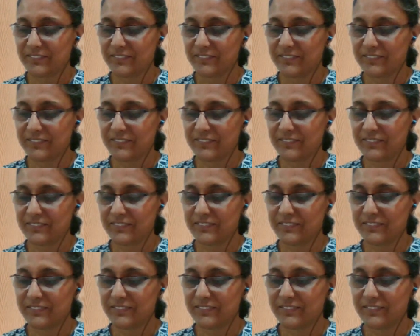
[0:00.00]

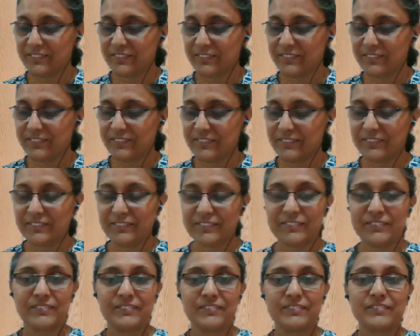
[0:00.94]

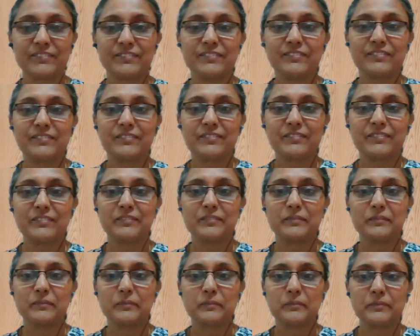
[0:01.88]

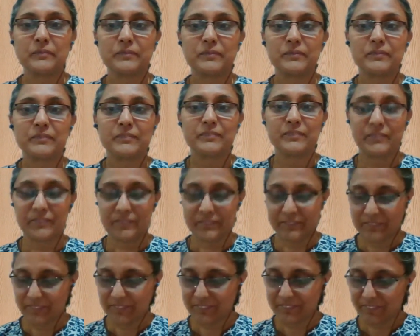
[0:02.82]

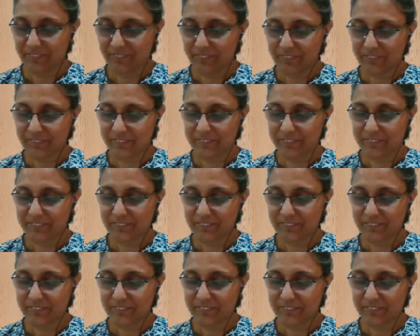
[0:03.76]
(no one is talking)